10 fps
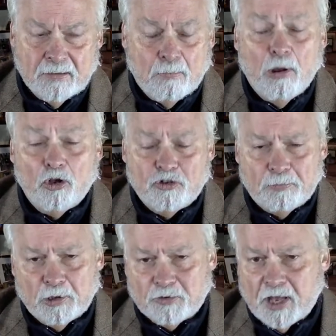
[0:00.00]

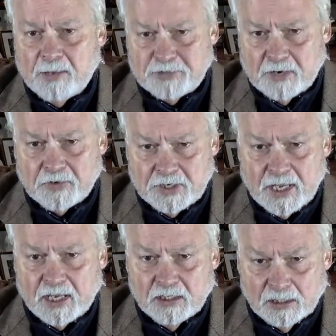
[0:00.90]
multiple times every
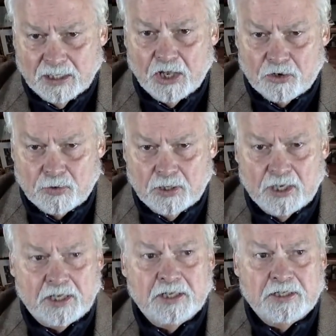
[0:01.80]
day,
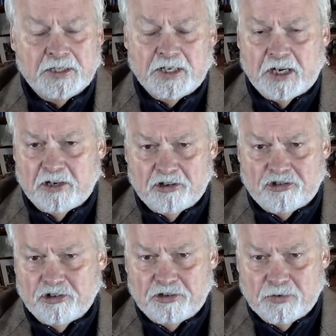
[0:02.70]
literally, in
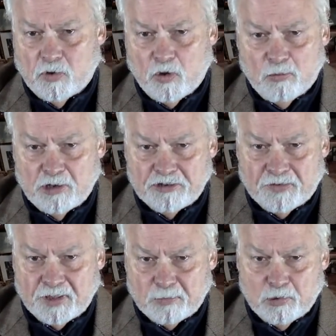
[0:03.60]
addition to a whole bunch of
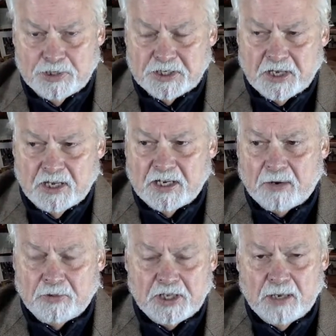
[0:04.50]
other points of contact
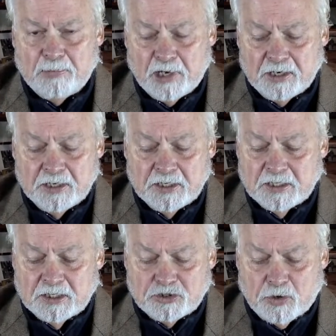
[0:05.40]
with the campaign.
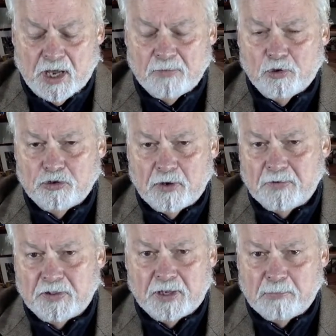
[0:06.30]
So I will do
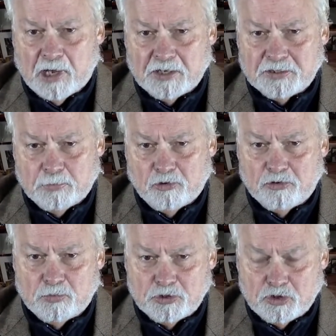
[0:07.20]
everything possible to
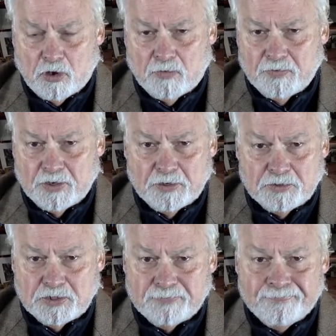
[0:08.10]
resolve
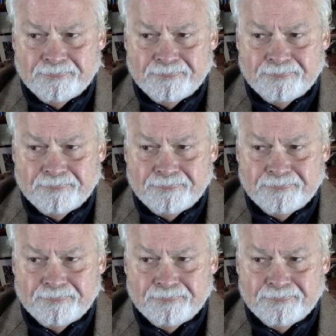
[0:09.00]
those